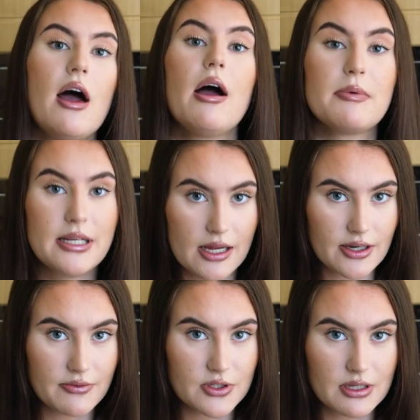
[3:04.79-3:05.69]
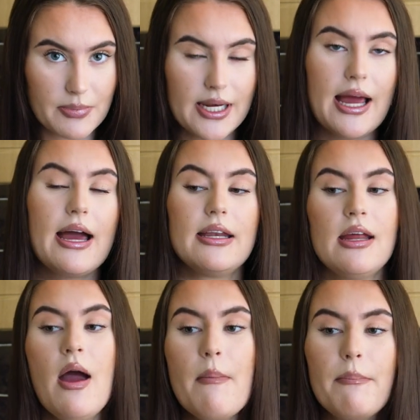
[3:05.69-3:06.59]
I'm glad I've done the
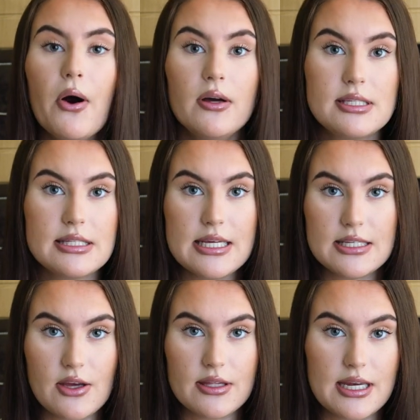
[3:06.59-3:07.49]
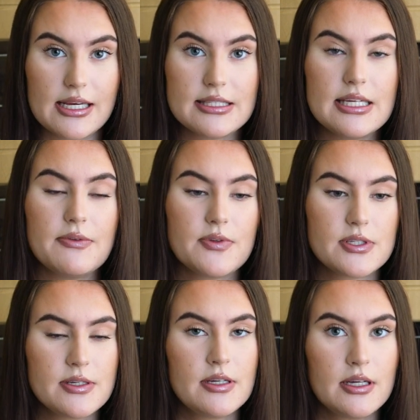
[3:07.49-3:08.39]
plan, but these are the negatives.